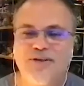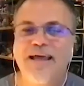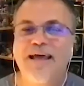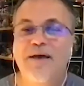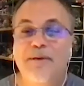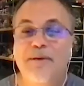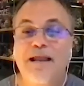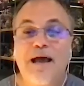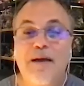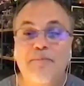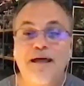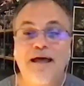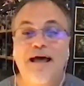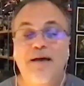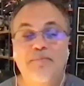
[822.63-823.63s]
Yeah, I mean, I'm
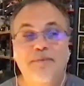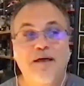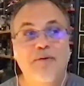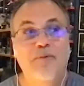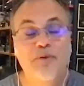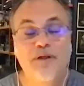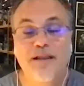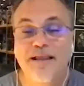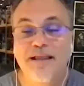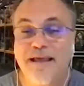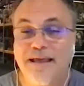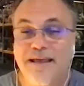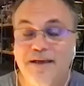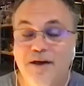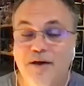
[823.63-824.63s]
not, I'm not really
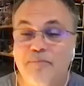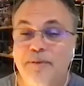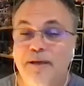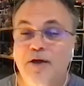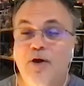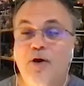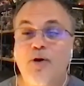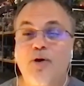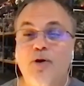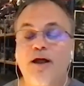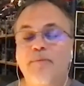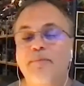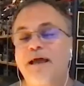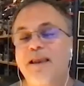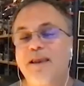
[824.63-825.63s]
like a big horror.
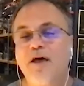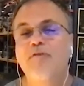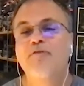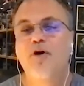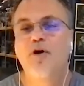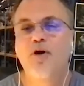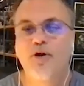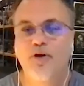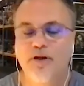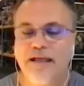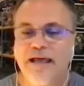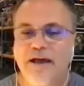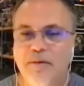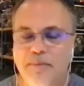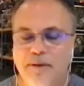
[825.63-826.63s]
I mean, I love horror
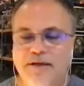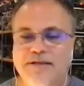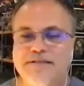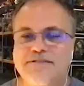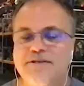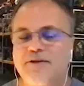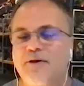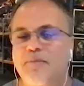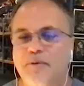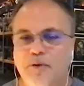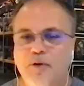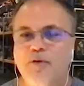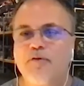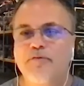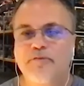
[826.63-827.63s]
now because you know I'm a
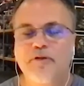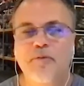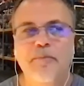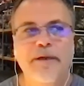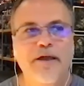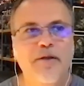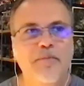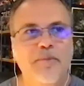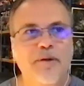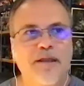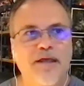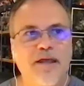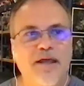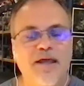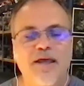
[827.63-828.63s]
horror filmmaker, but
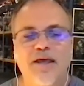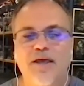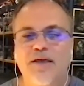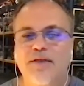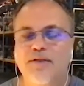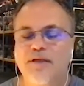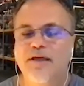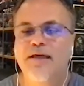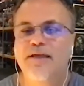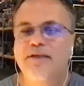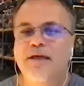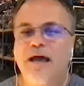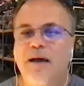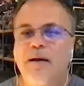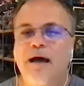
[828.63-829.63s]

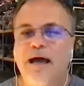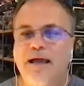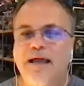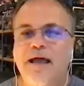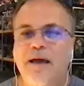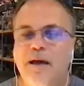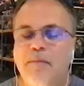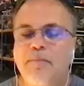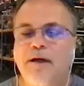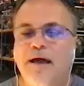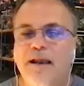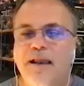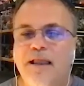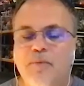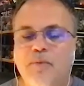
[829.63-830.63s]
I, I kind, I'm
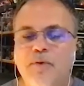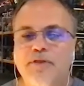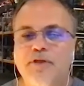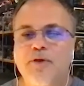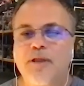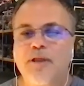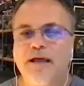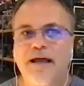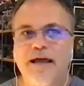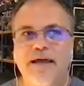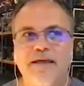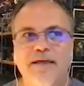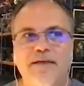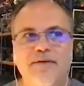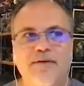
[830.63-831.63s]
kind of like with you. Like
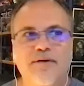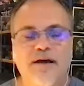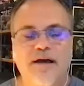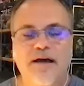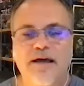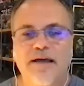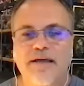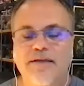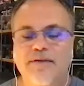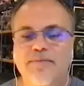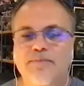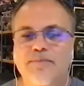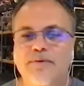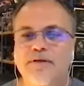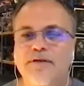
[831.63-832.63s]
I, I,
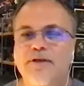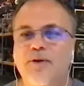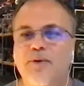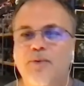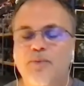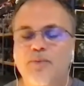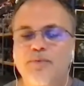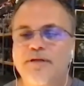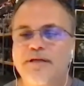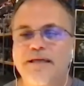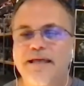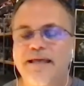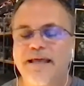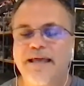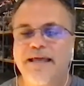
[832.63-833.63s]
you know,
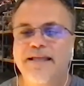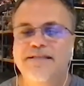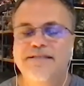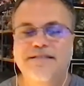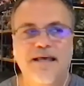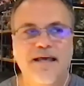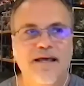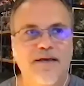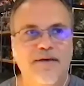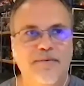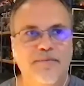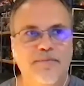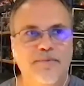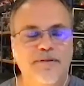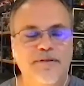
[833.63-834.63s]
it, it's, uh,
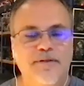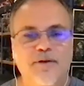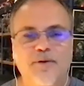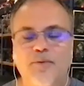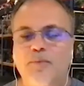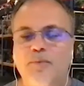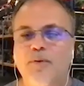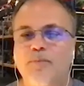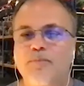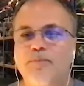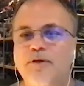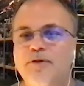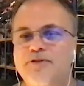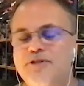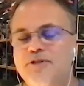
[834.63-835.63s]
you know,
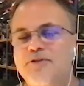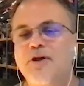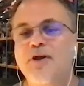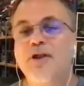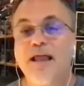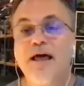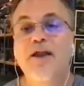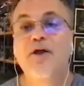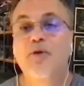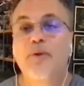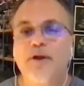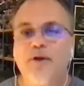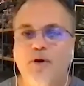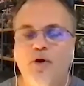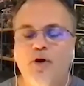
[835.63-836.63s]
there's there are a lot of
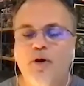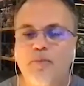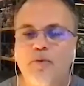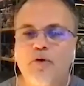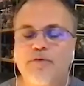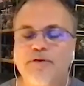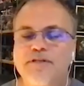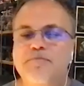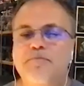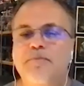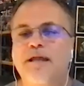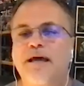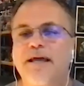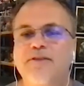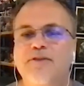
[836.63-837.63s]
great horror movies,
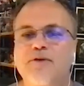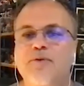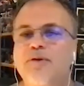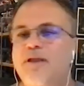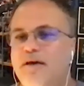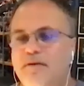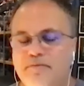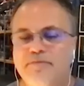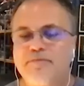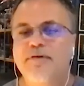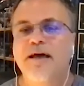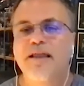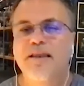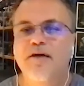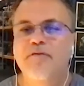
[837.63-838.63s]
but I do love,
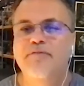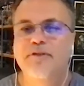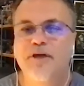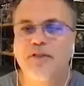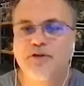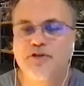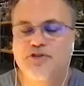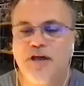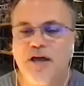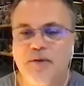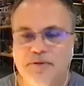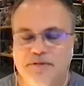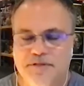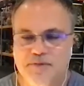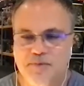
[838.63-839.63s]
I love the other
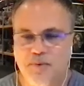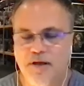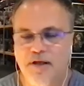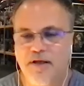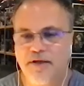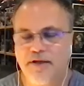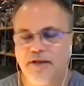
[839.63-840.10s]
genres as well.